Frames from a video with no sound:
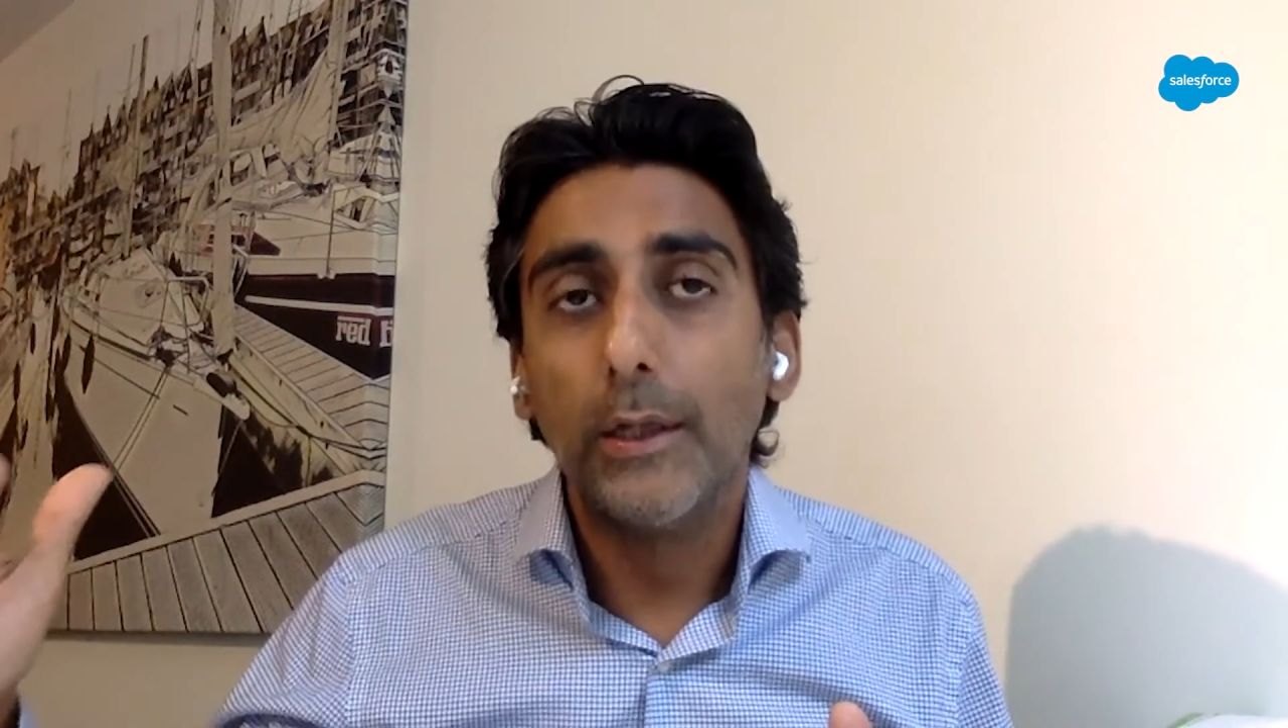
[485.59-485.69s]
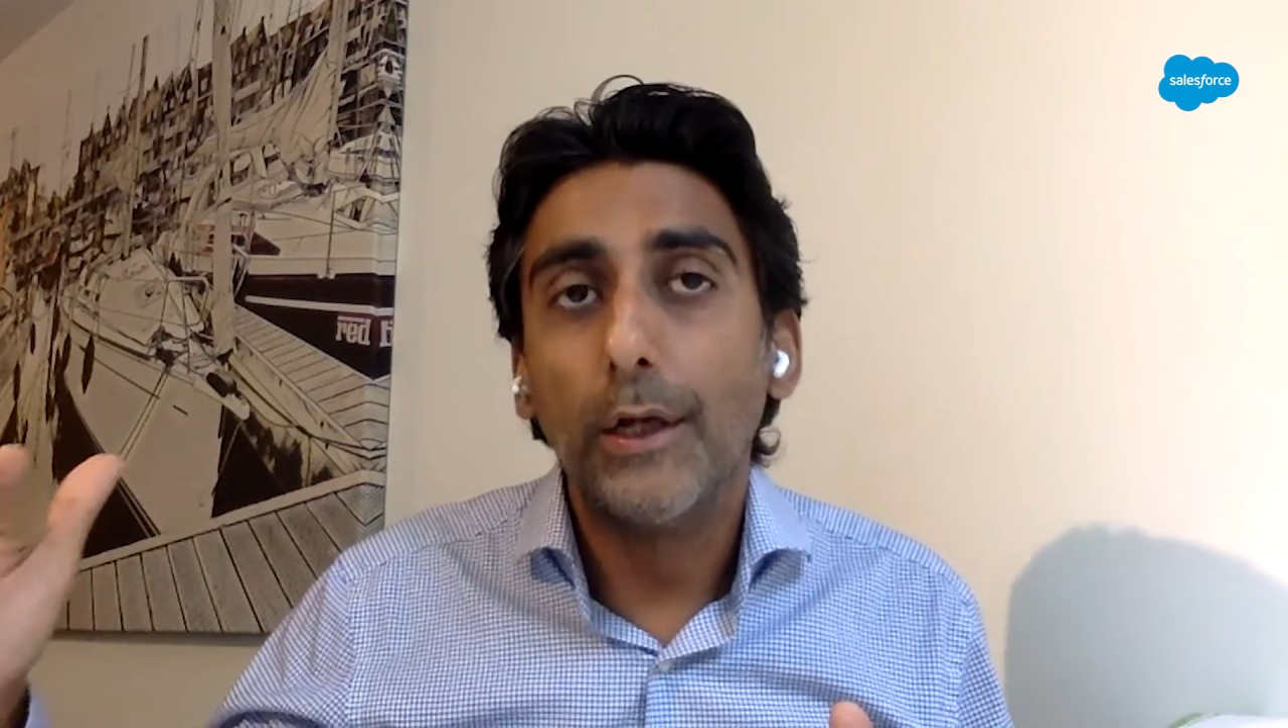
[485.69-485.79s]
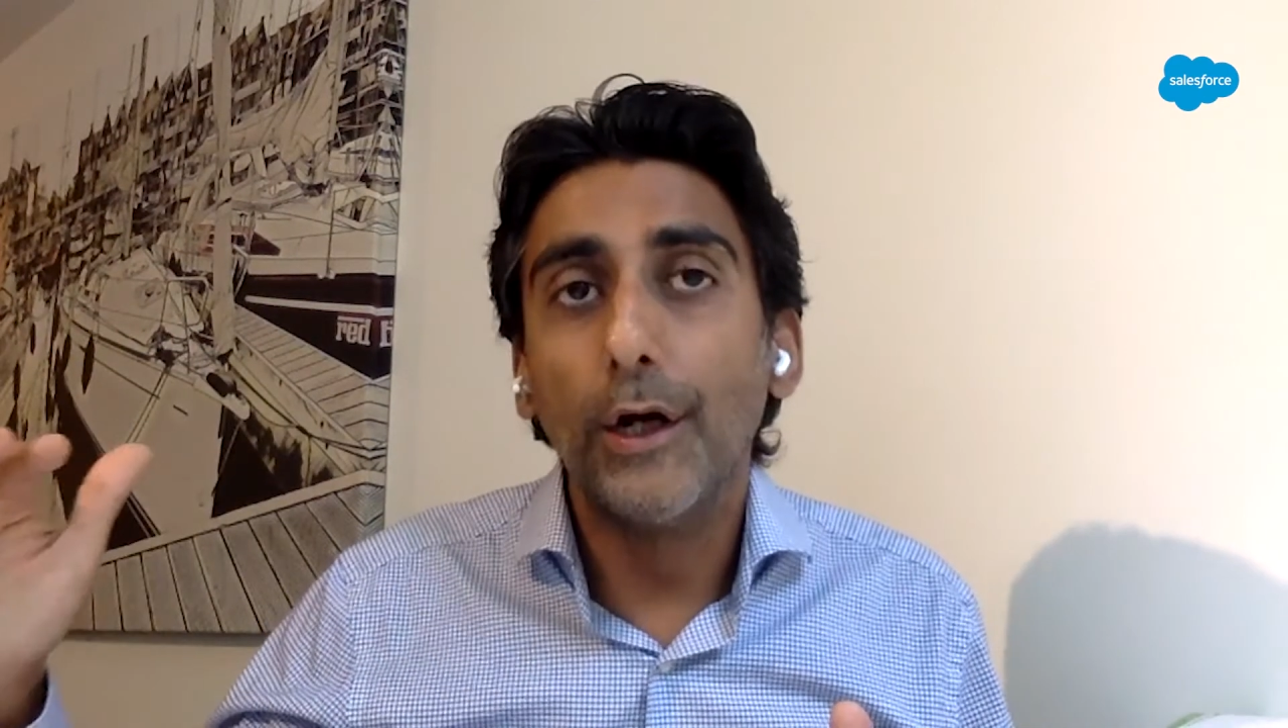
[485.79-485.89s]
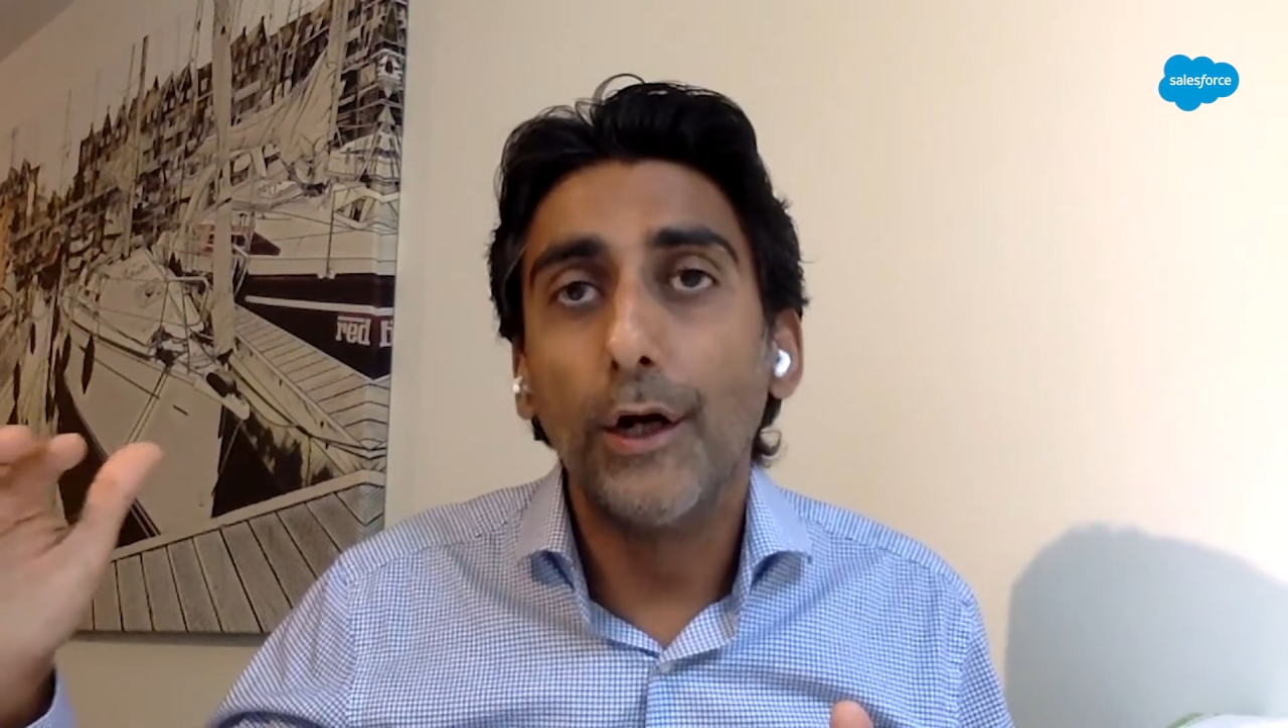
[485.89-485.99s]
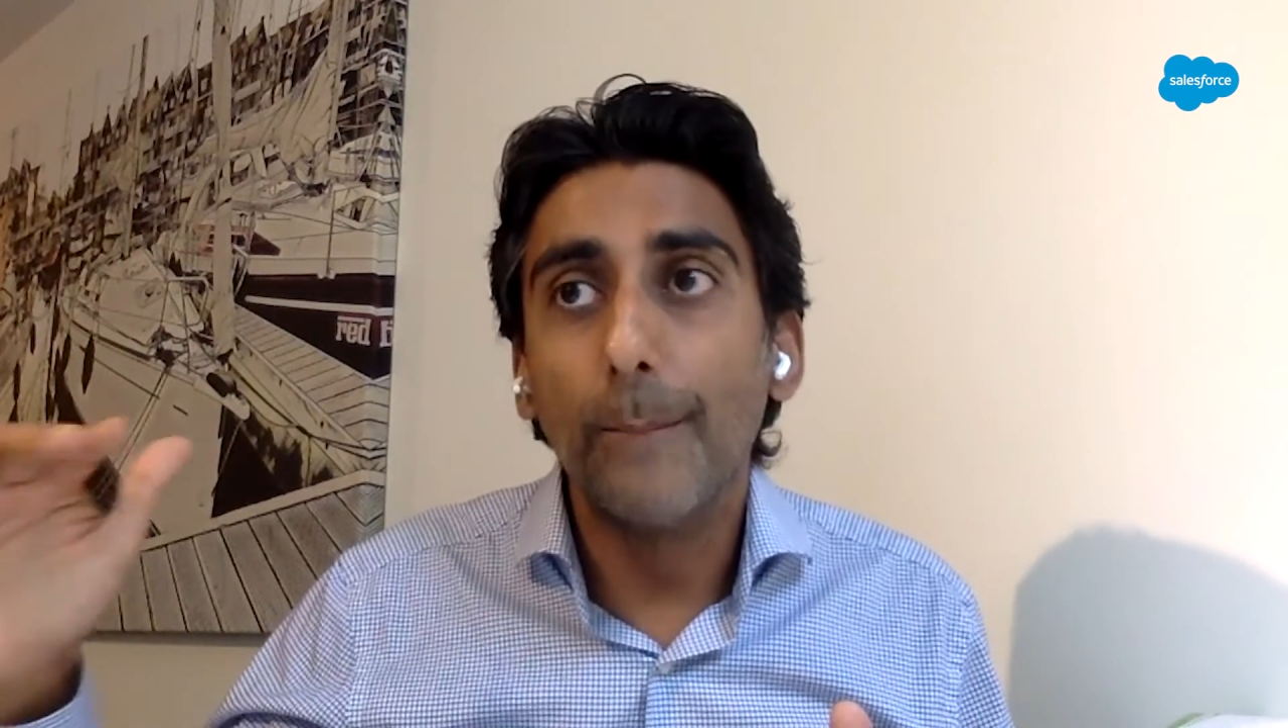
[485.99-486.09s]

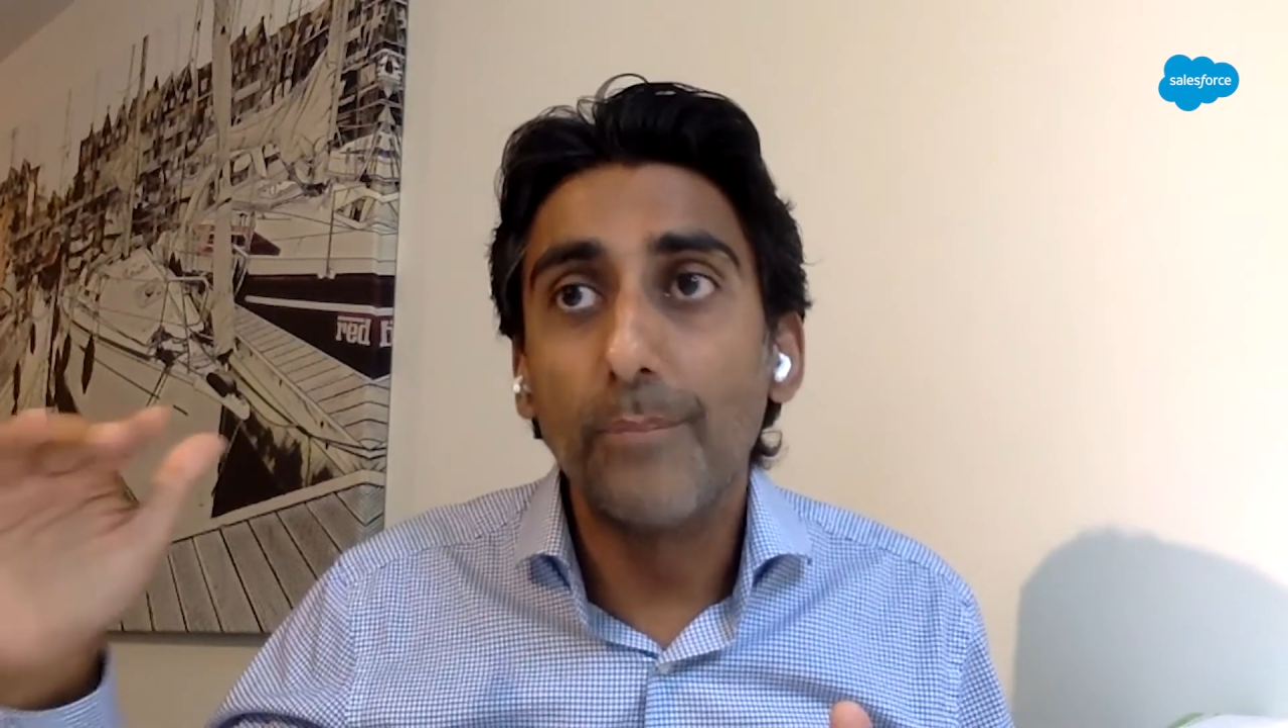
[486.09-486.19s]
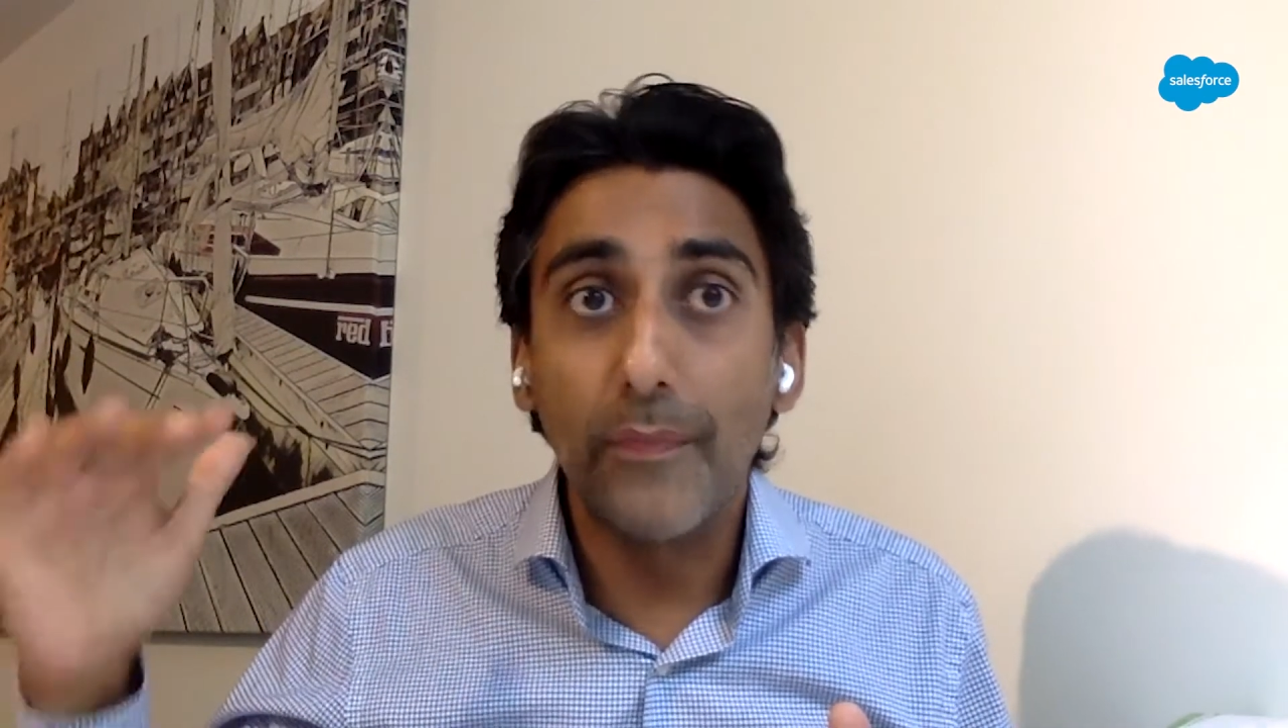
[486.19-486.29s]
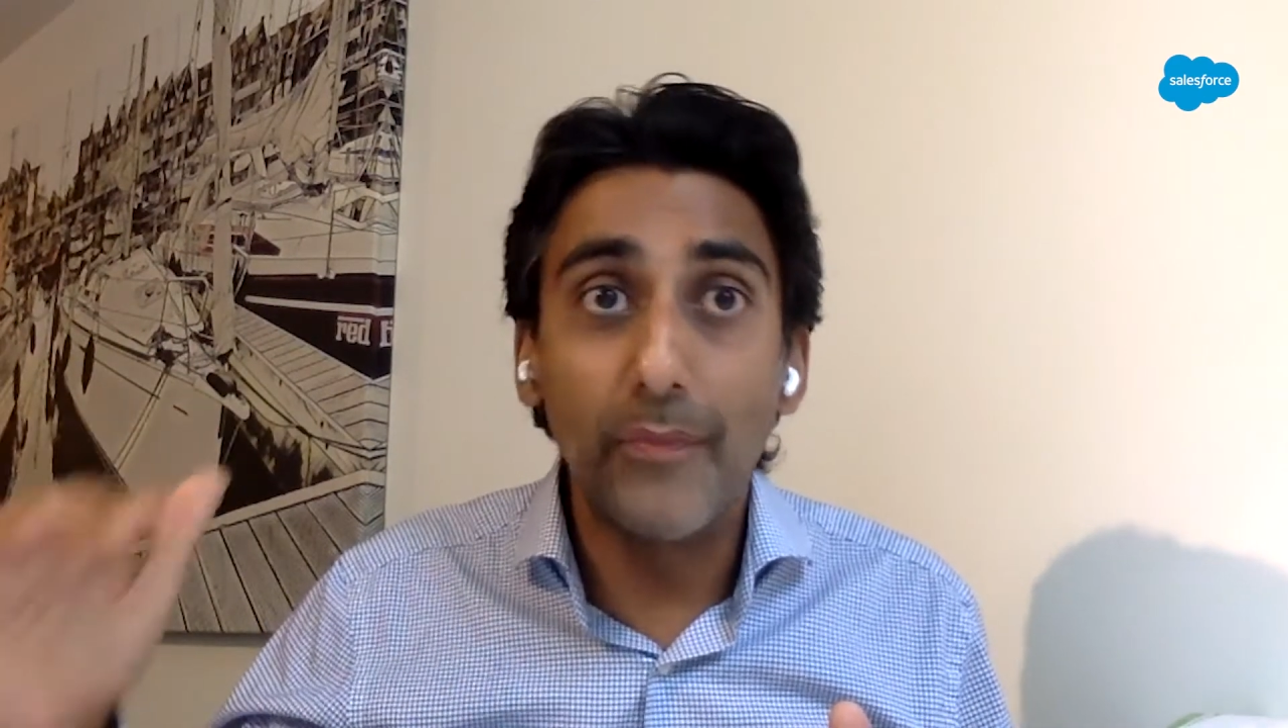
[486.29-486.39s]
that